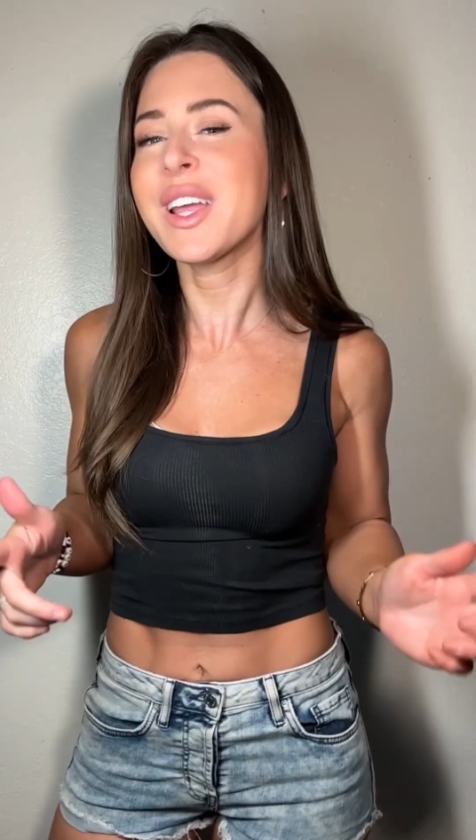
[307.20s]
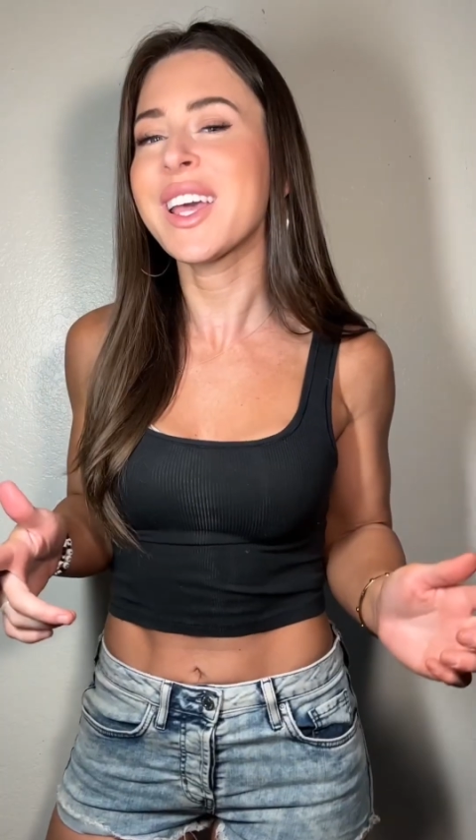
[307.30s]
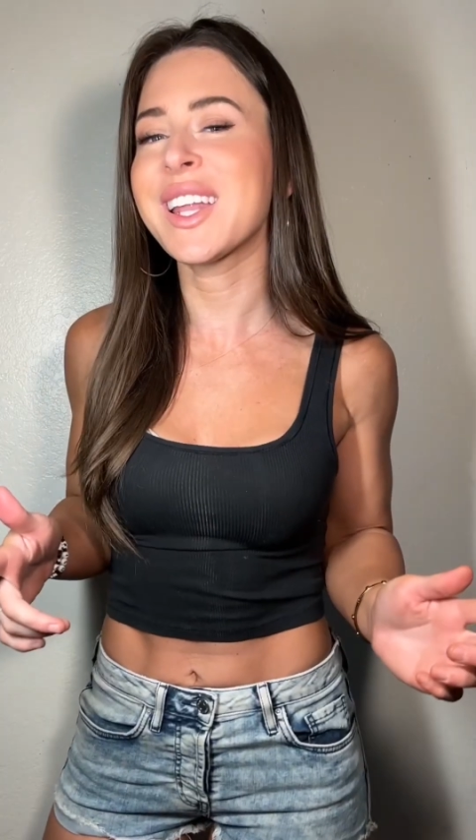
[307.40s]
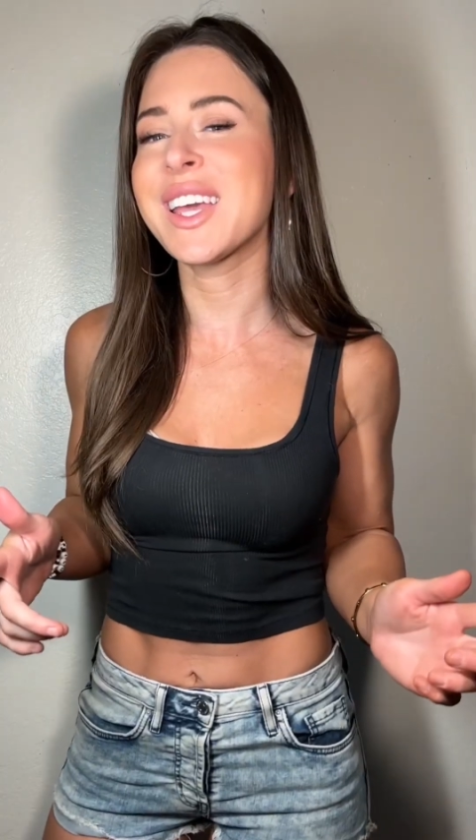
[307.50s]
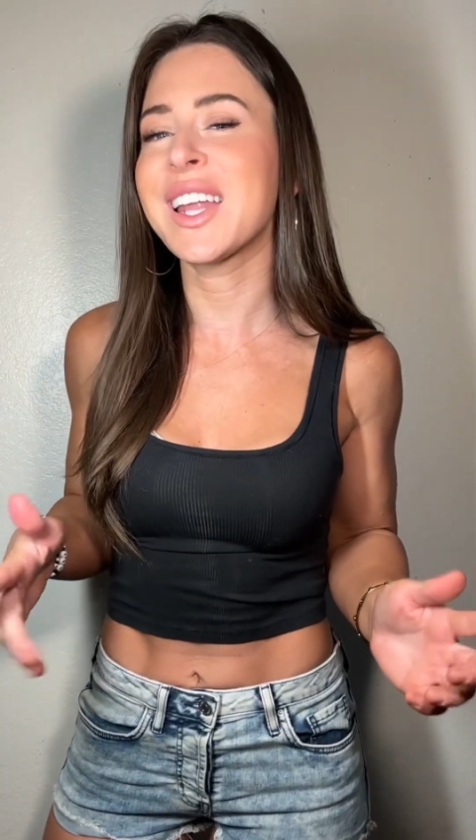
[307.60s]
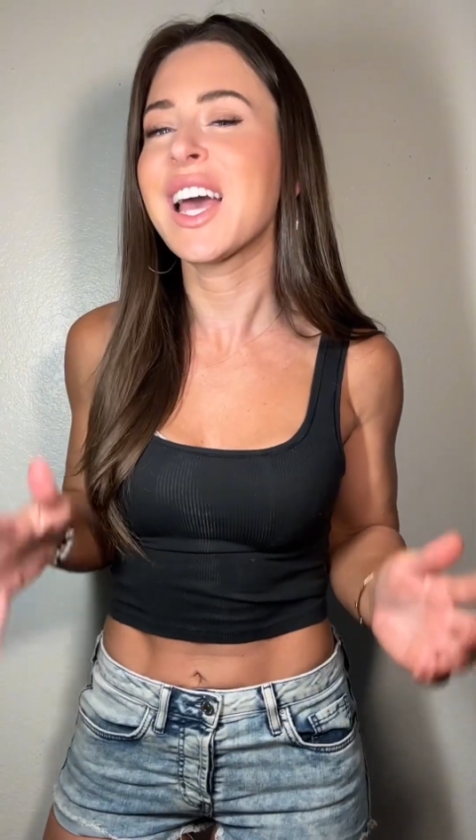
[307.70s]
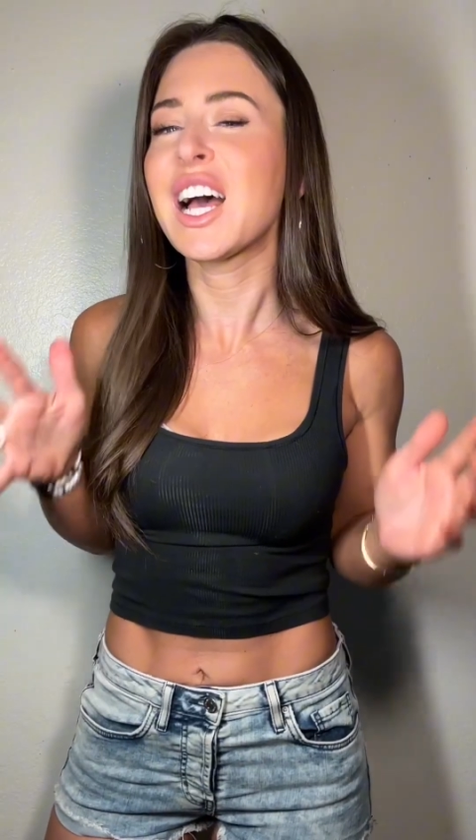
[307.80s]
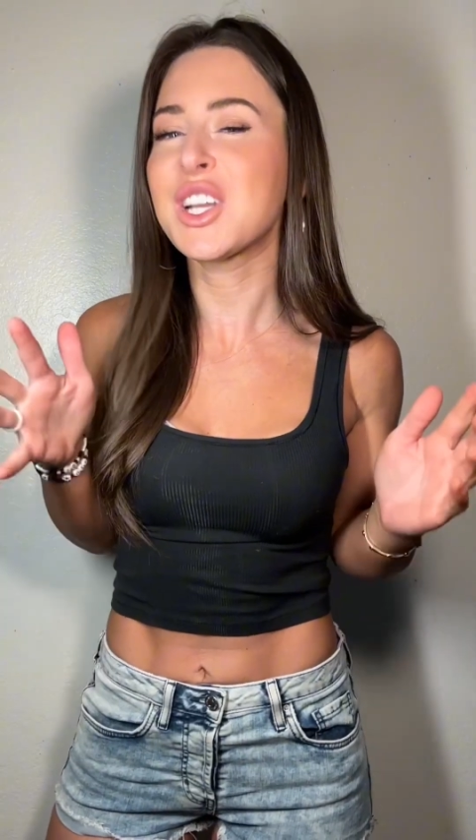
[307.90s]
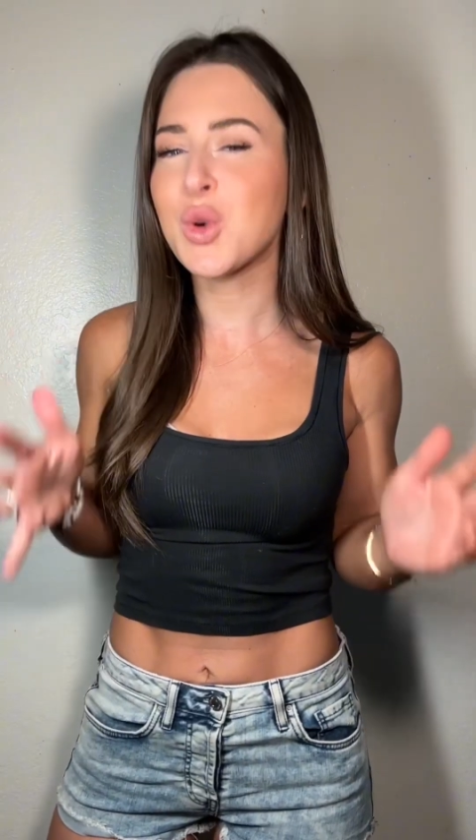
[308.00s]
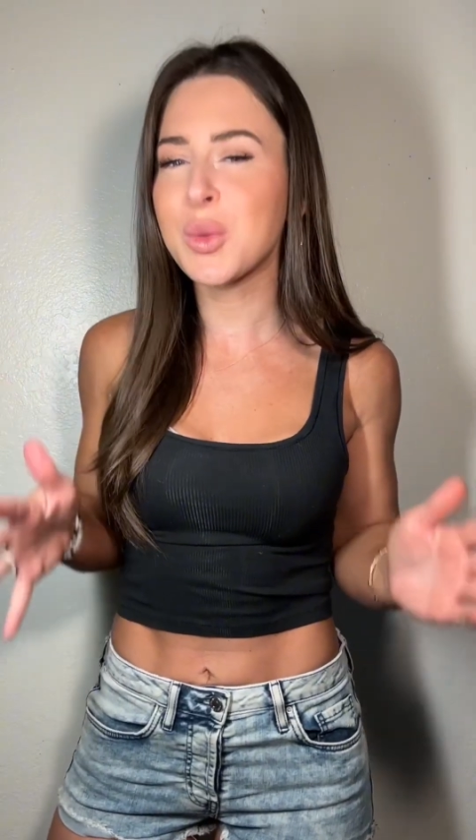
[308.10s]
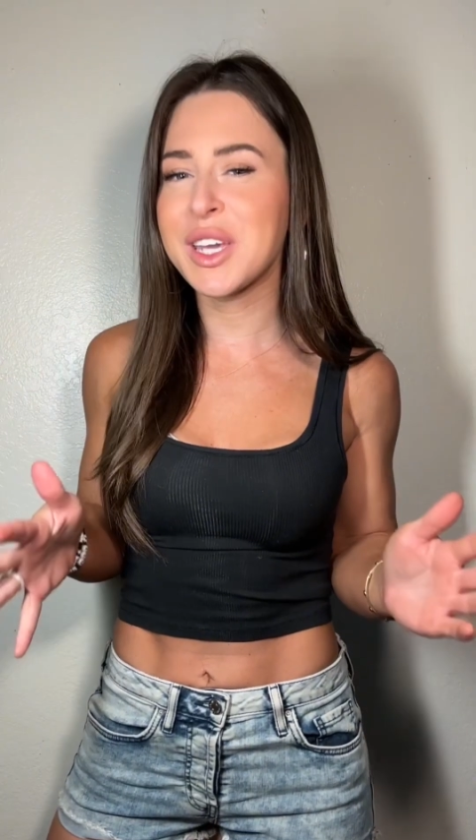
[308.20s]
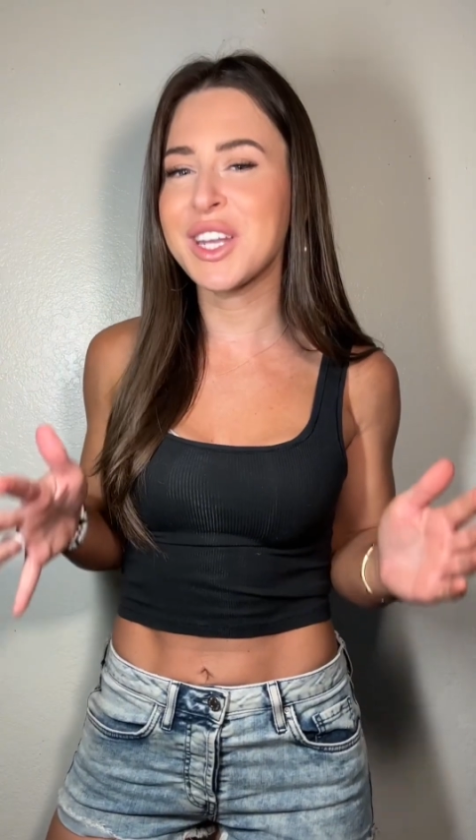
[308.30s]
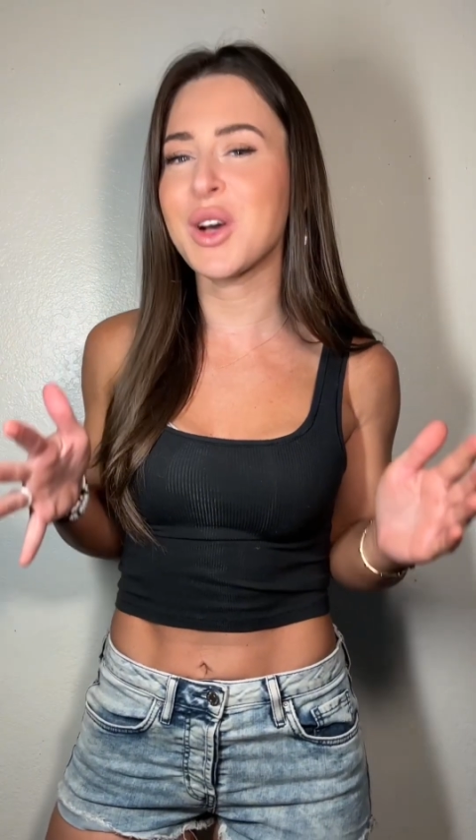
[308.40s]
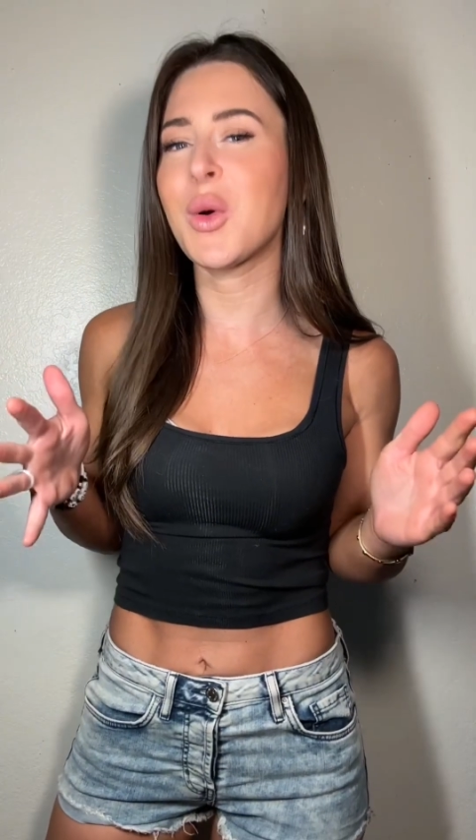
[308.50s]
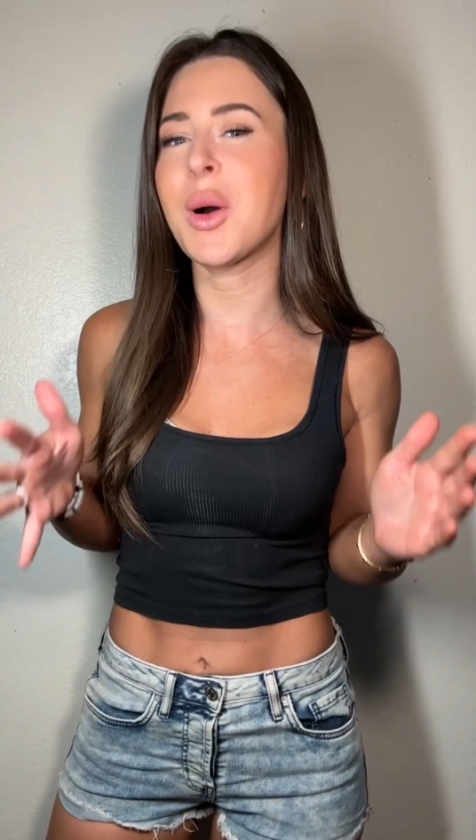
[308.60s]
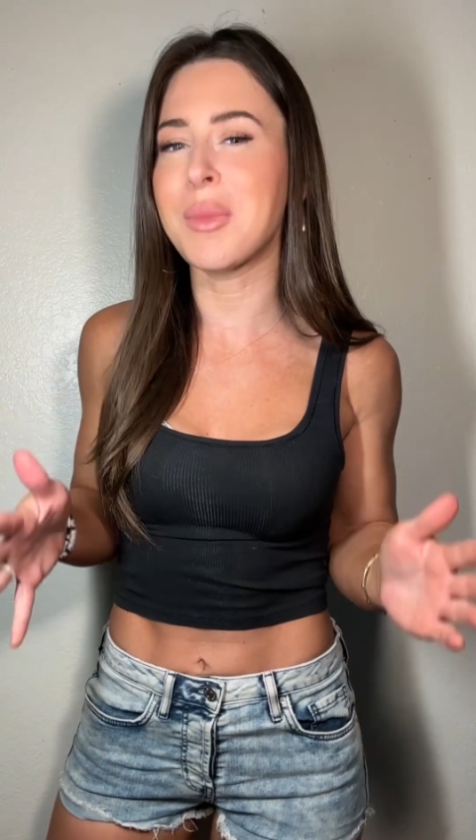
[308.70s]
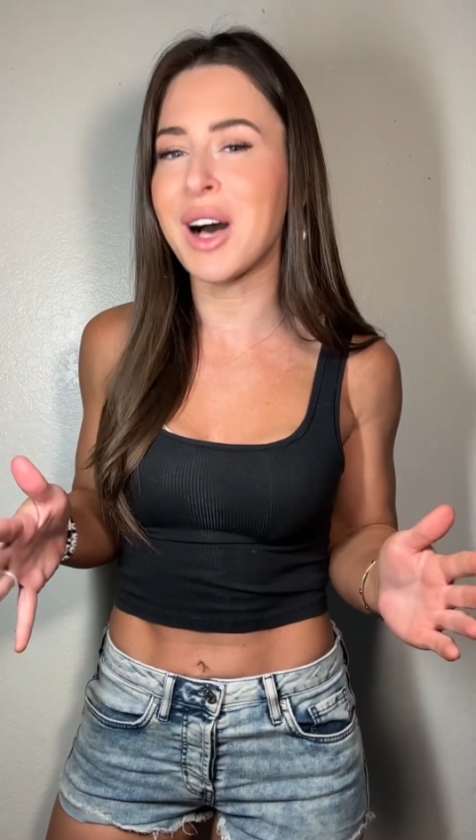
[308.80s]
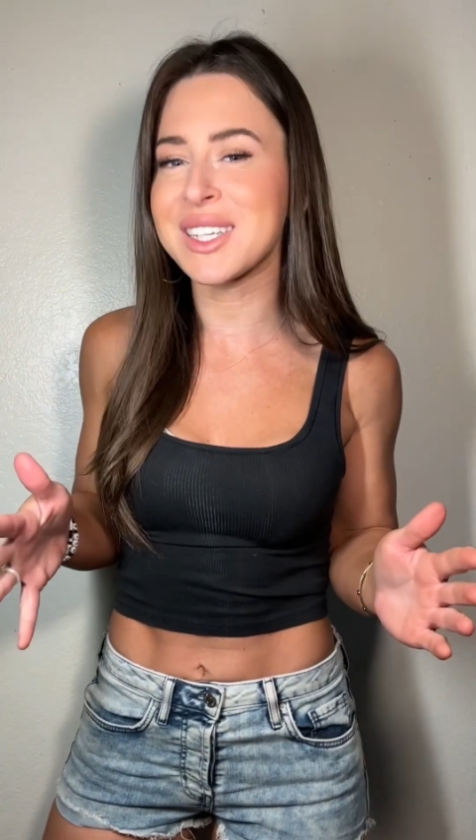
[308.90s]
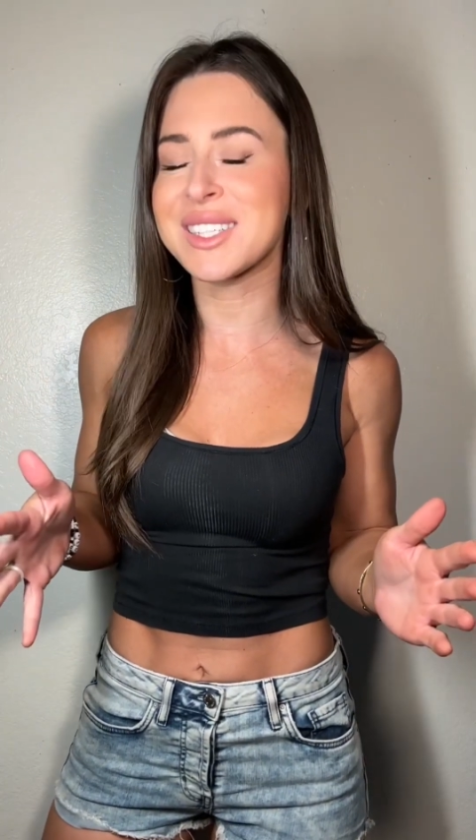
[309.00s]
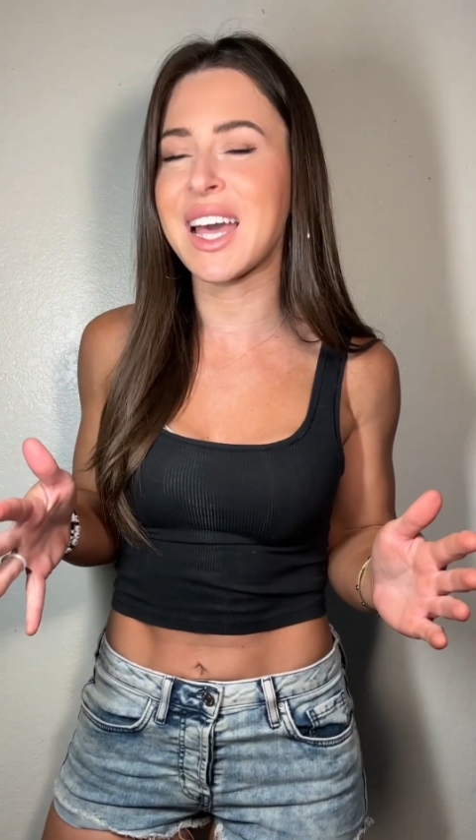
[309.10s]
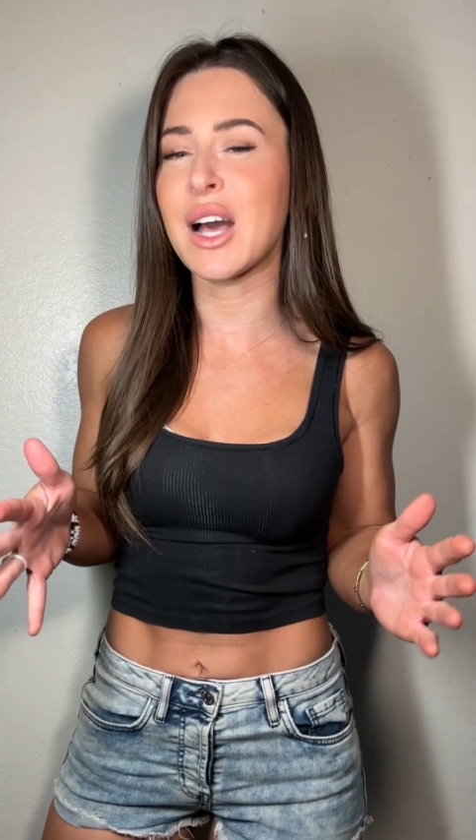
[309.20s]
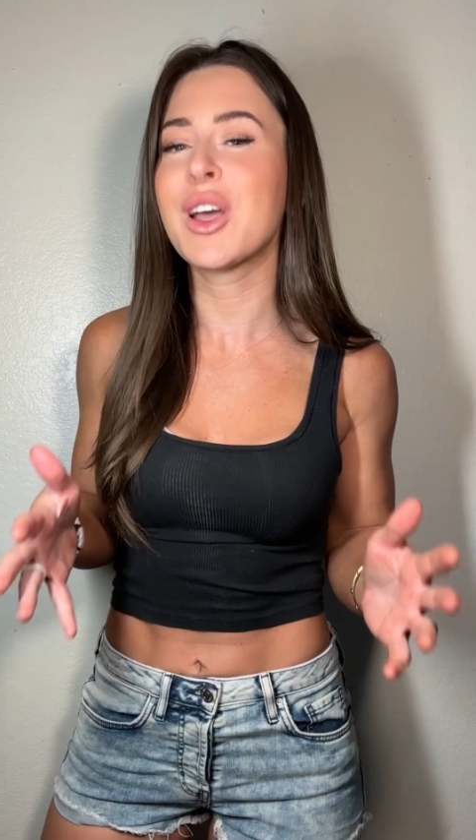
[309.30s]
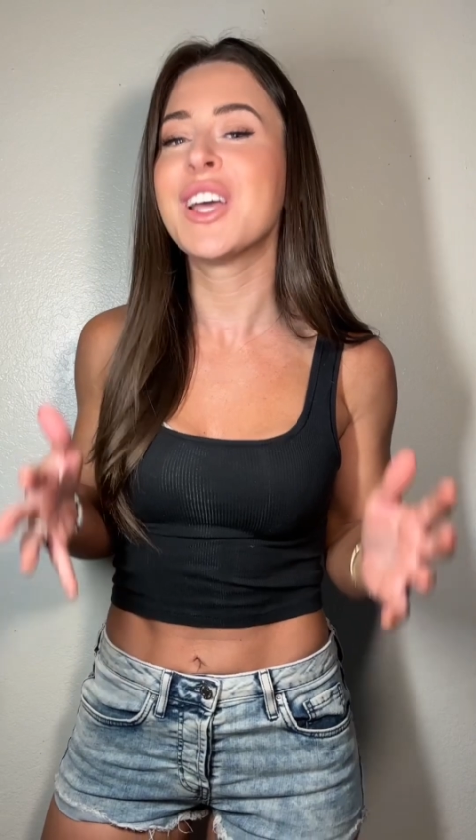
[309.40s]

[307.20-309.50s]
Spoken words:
hitting a Torpedo Moscow